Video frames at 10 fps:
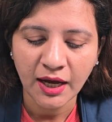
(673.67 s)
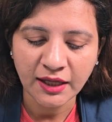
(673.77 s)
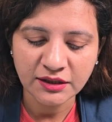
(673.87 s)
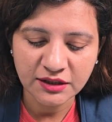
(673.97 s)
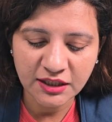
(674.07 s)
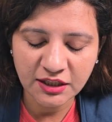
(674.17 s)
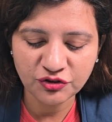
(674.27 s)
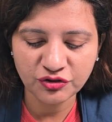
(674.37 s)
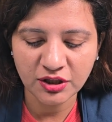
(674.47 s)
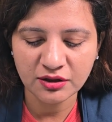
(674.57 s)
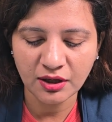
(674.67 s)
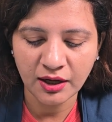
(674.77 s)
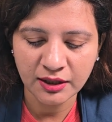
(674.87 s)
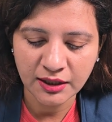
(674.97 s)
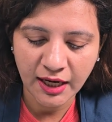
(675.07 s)
And these chains
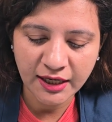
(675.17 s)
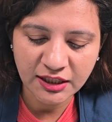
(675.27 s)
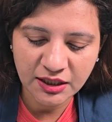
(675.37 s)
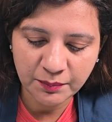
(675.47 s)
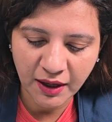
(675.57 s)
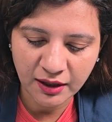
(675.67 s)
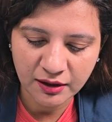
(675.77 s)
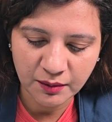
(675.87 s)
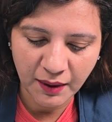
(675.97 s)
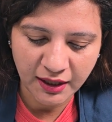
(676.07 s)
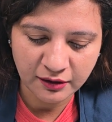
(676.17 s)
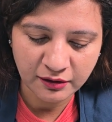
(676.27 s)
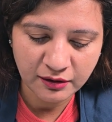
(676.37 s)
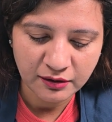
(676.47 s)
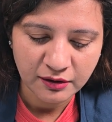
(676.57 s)
are in anti-parallel
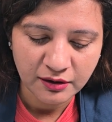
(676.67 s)
manner.